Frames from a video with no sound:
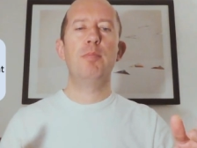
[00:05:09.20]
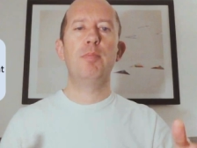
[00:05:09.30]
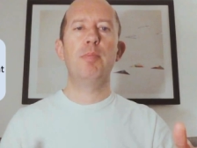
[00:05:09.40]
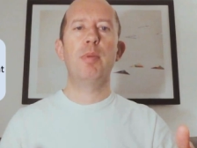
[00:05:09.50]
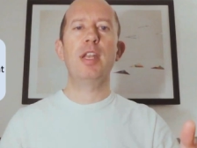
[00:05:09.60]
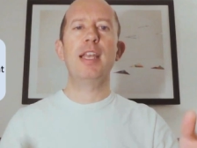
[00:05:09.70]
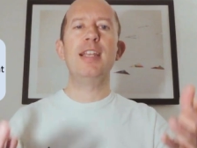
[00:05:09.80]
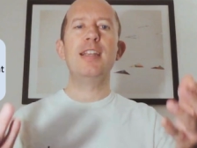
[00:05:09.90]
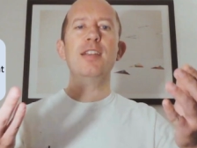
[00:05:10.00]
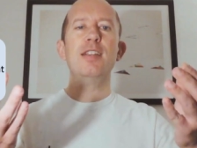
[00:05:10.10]
But
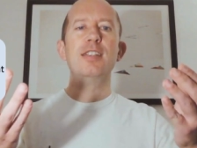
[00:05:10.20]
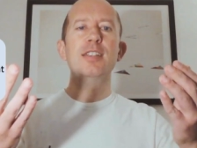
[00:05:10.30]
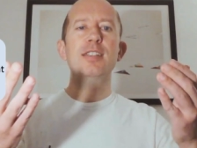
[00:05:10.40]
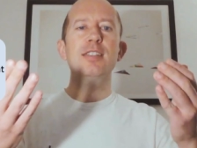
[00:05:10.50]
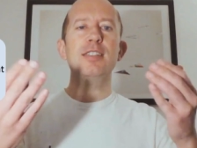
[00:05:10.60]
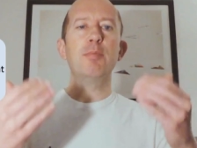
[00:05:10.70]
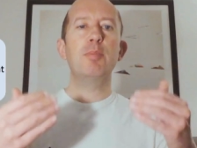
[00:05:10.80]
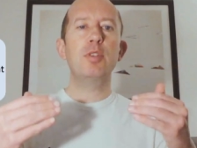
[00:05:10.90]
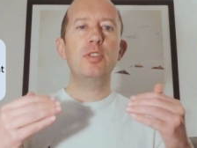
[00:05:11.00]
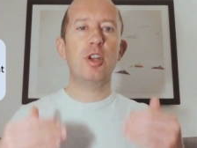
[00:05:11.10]
in
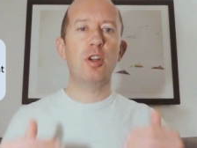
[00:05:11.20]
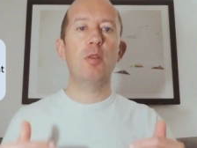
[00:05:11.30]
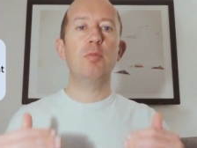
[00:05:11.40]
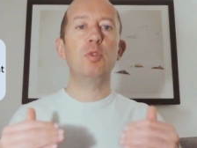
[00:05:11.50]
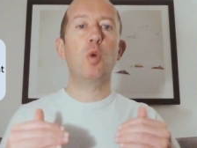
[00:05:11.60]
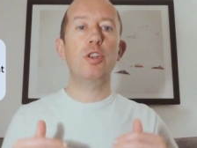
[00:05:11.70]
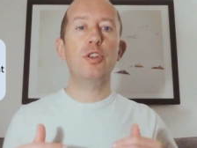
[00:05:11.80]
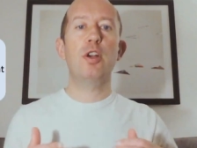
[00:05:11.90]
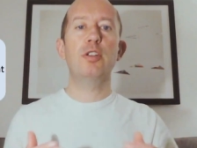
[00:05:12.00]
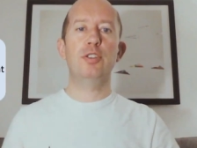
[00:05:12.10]
simple terms, what
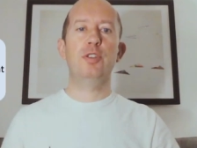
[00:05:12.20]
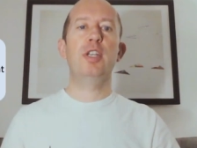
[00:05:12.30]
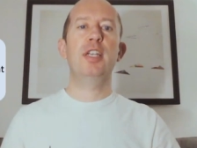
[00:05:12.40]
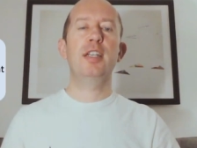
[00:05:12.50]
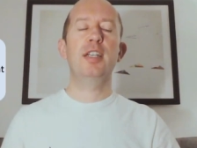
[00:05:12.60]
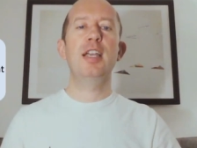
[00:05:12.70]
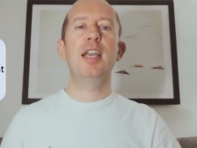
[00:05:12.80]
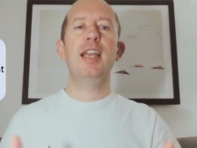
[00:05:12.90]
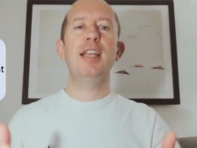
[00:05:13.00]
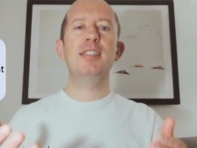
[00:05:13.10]
you are doing
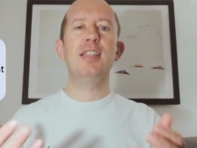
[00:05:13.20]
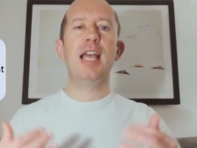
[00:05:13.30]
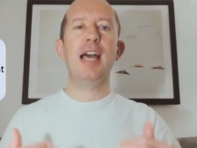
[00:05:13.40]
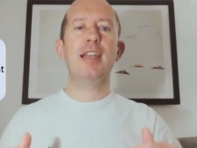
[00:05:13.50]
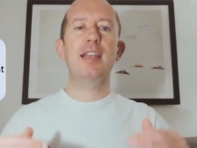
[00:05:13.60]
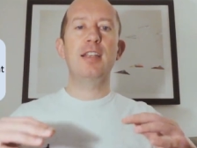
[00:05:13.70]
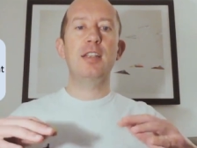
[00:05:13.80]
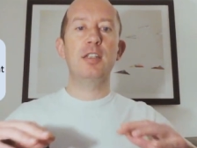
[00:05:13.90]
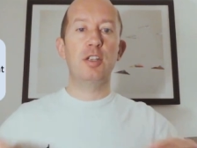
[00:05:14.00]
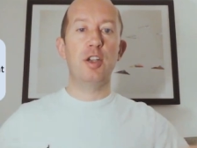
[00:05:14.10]
is letting
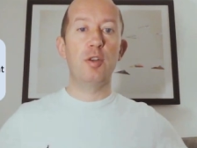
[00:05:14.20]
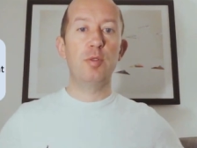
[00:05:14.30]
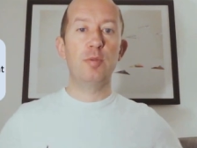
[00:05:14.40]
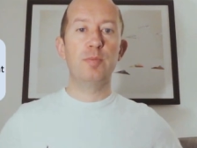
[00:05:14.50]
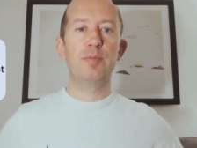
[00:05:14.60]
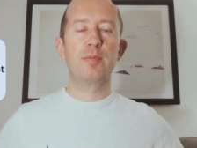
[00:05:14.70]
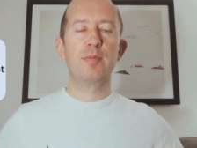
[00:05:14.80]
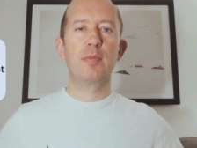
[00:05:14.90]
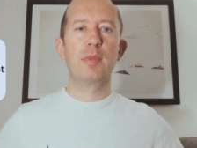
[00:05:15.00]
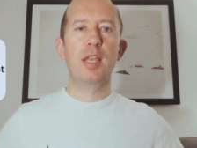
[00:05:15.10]
go.
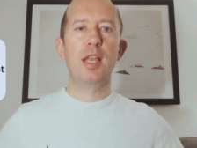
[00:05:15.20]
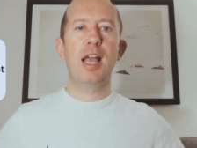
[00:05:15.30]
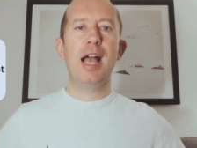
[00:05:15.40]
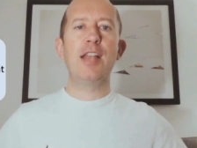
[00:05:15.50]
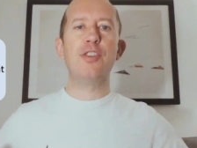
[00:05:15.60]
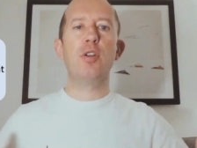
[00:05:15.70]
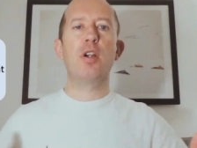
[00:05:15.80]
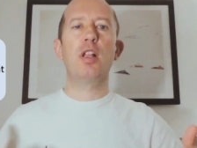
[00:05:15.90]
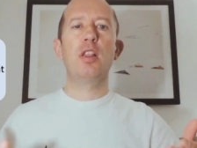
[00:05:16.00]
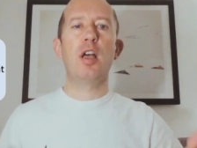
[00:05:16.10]
And you are
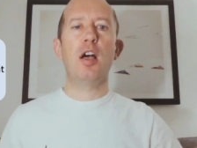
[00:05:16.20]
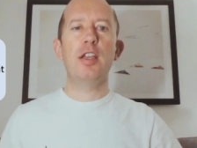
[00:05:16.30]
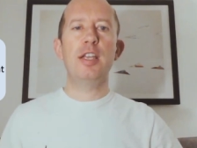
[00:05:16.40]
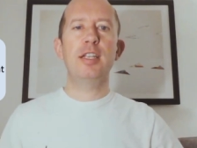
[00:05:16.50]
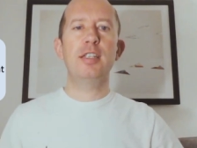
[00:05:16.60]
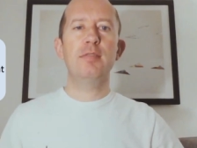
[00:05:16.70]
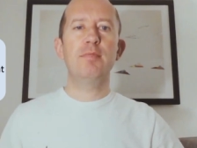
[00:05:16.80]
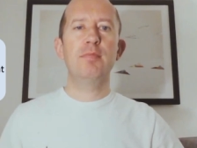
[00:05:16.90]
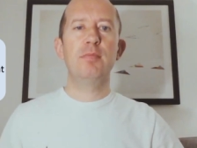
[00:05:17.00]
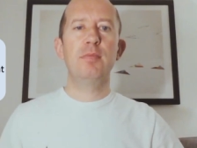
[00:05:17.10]
allowing
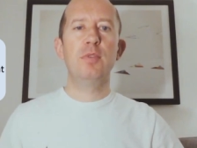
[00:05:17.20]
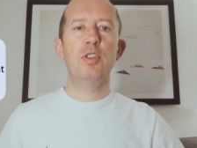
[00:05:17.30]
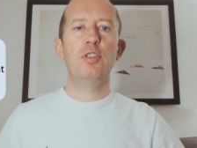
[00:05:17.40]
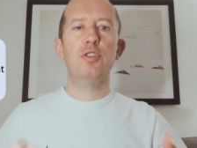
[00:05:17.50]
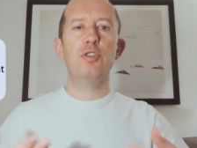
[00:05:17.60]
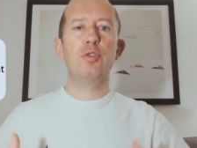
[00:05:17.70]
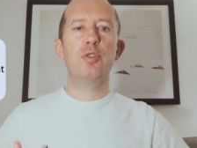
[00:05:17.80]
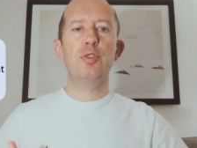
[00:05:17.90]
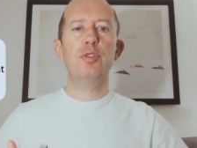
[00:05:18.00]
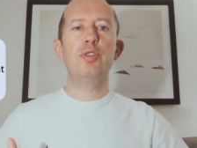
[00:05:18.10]
the
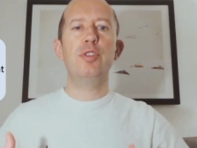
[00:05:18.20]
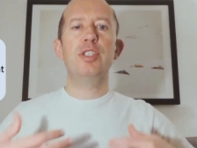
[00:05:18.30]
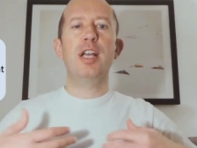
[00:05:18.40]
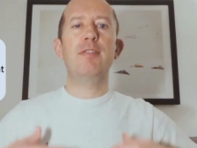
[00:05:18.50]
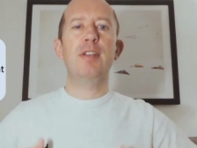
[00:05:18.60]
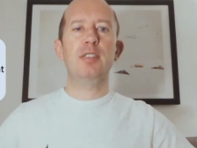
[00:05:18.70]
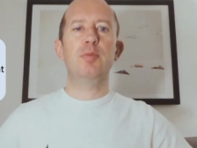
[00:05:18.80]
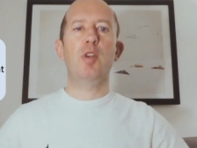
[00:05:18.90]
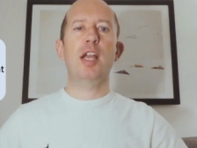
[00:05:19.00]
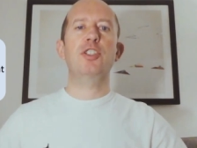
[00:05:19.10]
true self
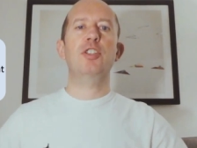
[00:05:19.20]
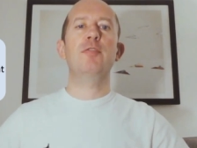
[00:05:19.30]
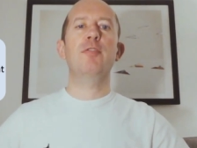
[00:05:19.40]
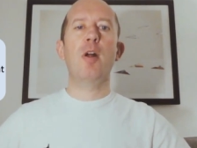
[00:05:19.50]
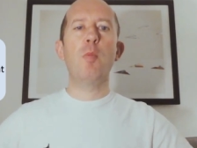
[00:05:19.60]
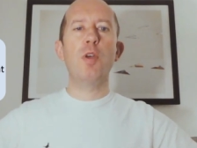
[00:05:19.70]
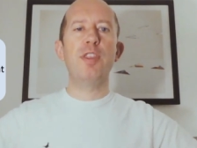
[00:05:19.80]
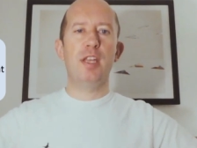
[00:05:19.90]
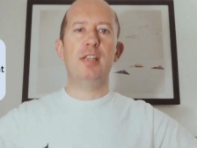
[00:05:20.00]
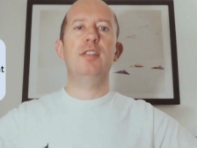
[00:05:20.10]
expression from
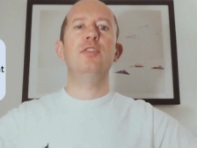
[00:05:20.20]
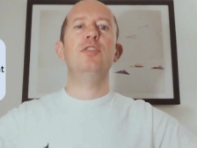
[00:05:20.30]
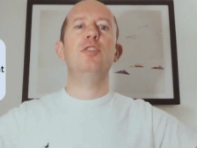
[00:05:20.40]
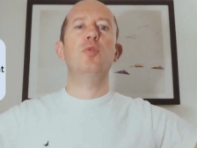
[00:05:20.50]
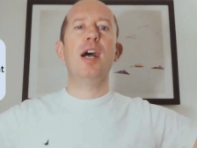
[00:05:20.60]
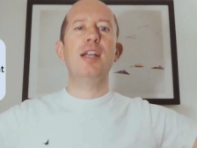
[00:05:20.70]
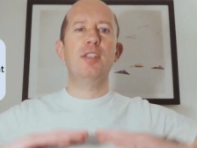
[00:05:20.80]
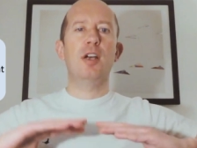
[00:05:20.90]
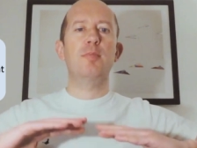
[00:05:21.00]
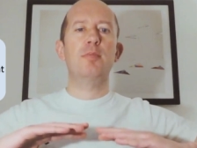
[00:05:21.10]
within to rise
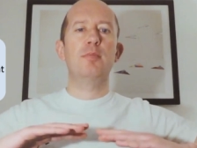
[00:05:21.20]
up.